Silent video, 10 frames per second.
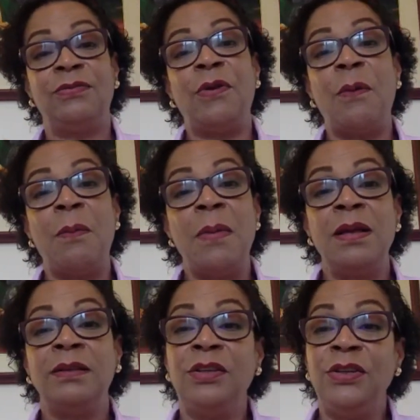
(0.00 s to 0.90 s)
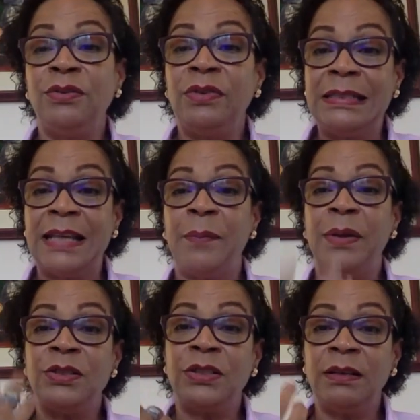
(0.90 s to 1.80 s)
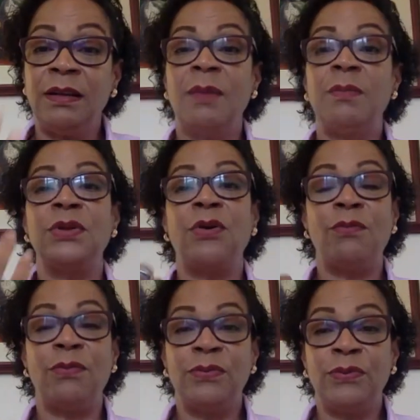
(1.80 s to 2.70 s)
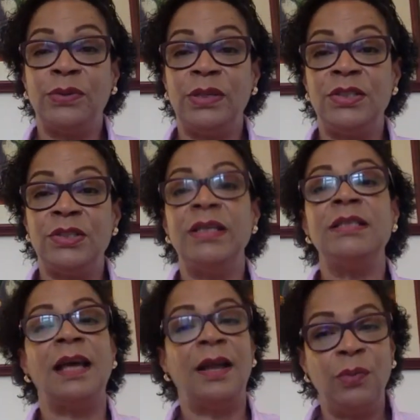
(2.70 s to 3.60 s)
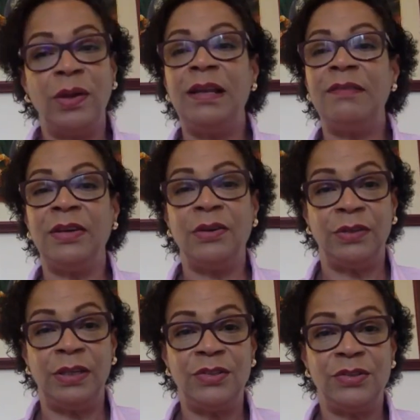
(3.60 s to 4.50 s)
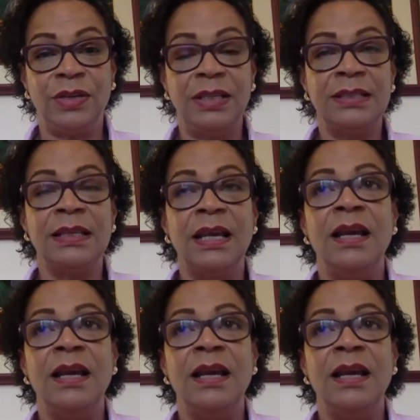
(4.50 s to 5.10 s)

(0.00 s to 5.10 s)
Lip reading: from the UV damage that comes off of all these screens, and we're living on these screens.